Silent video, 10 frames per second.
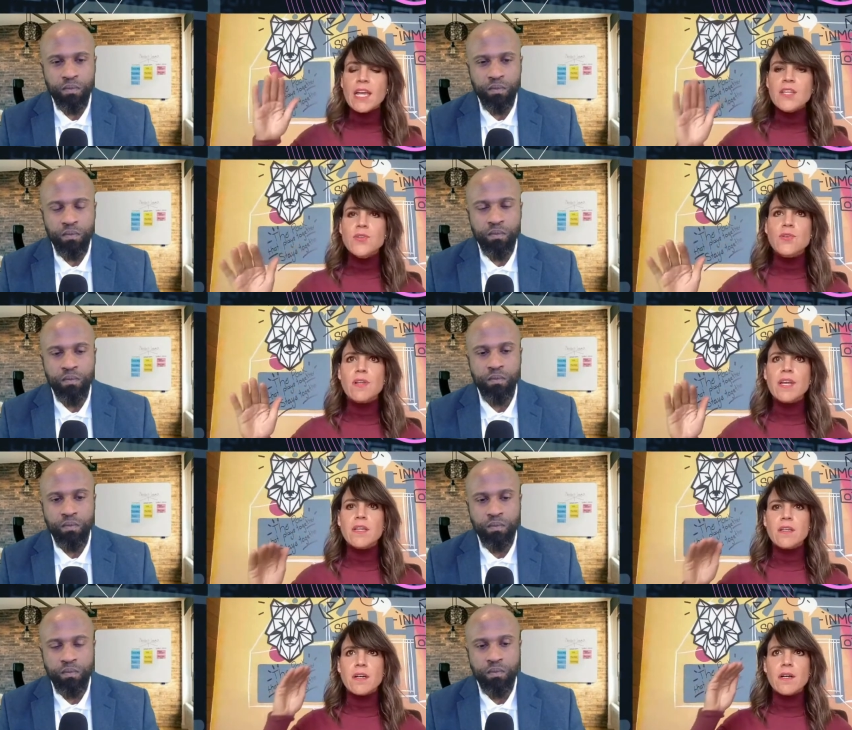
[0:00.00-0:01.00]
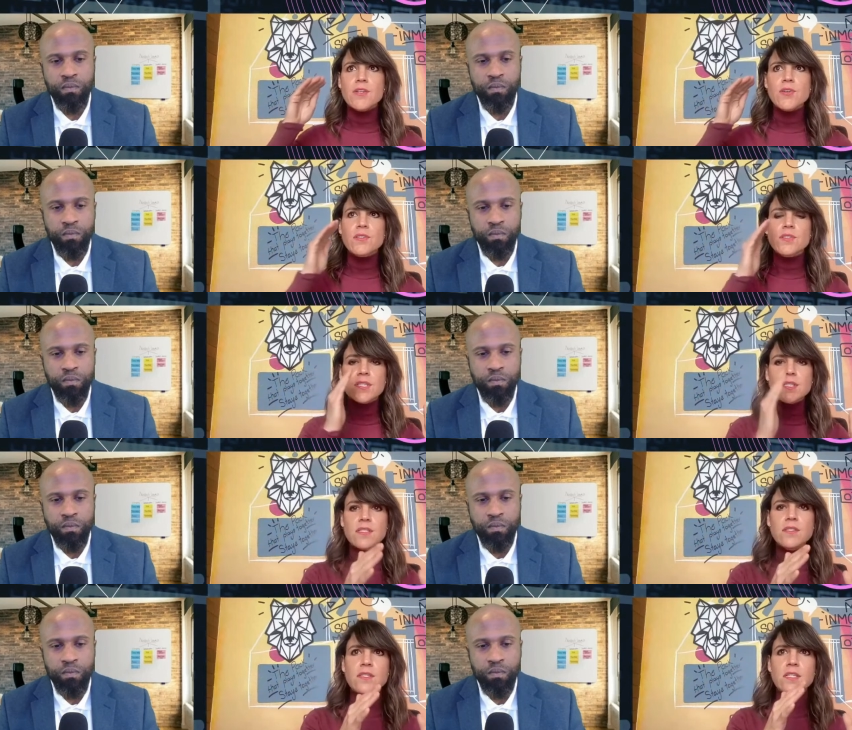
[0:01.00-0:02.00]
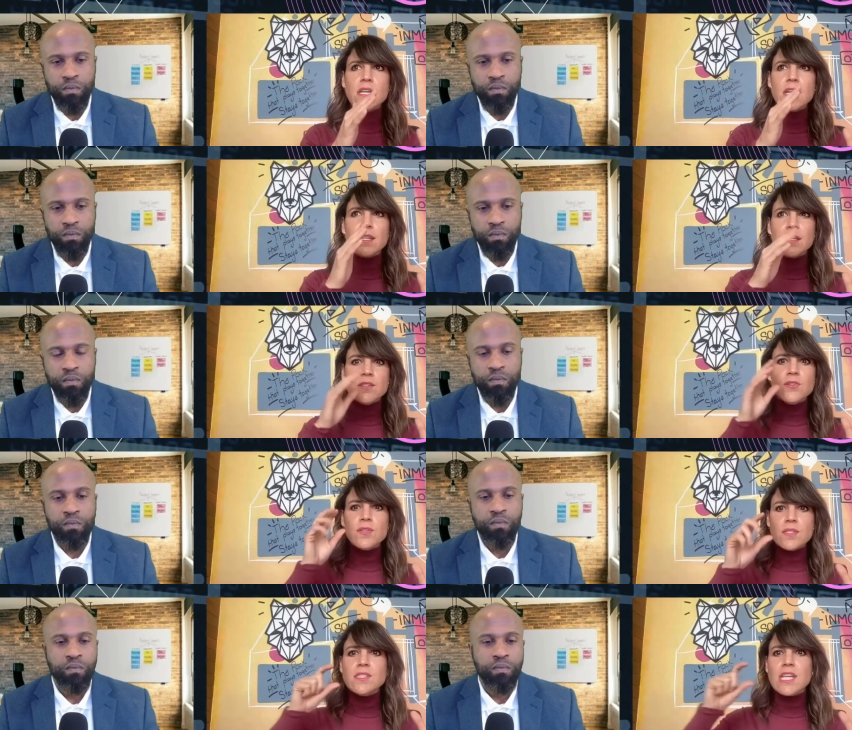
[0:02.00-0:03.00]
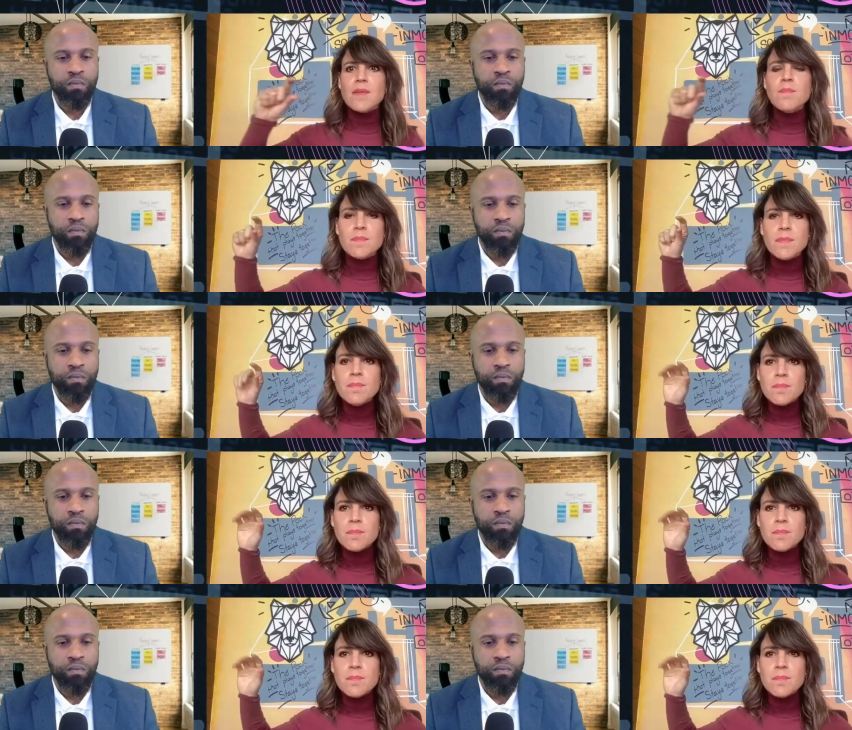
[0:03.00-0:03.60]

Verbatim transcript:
Speaker 1: and you're like uh your consistency, and then you're the same